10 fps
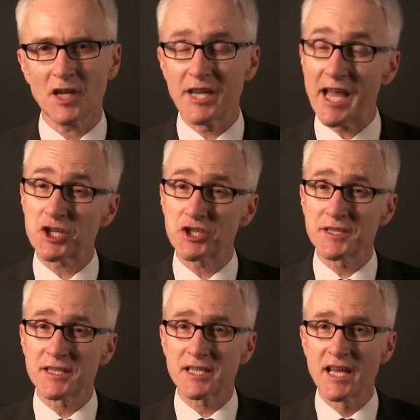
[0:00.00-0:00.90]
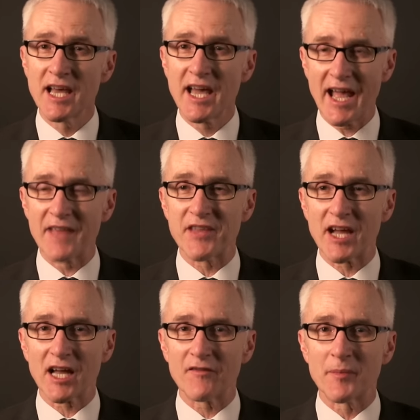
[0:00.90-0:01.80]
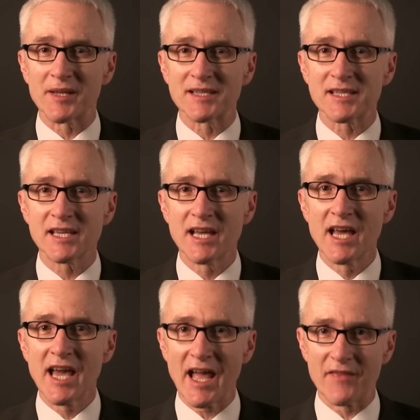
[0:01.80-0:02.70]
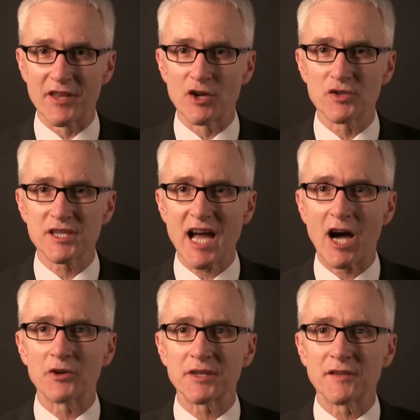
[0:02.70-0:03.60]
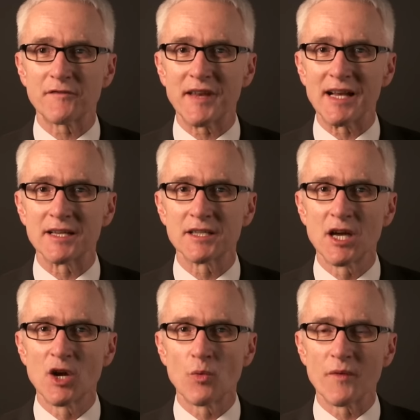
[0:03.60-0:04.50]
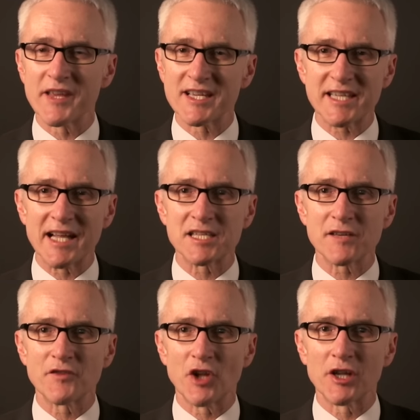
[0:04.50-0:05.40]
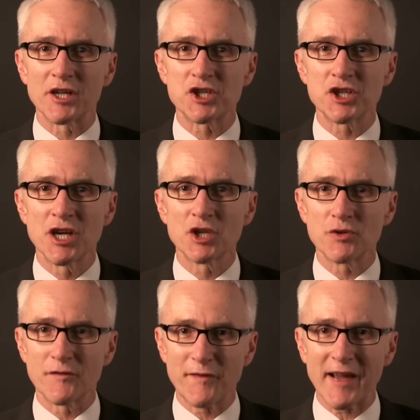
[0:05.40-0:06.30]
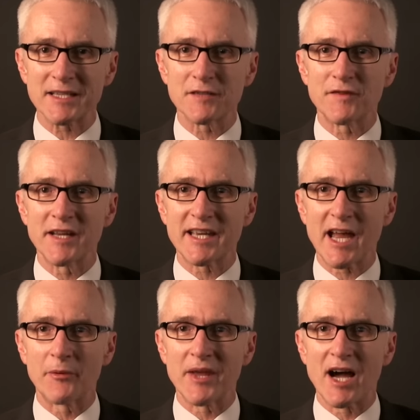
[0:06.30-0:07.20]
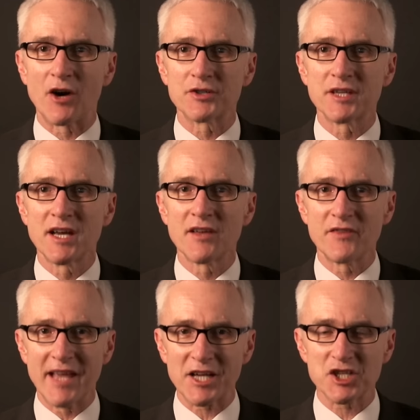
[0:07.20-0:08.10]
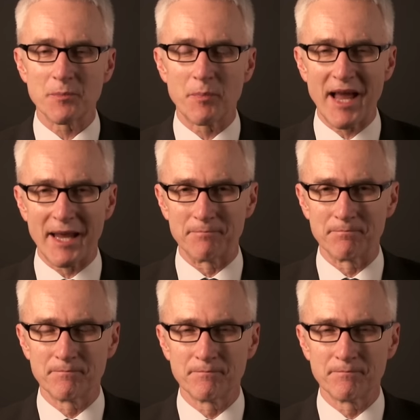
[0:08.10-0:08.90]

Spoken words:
Nations and their governments and those out in the field with extensive knowledge to effectively carry out the action plan.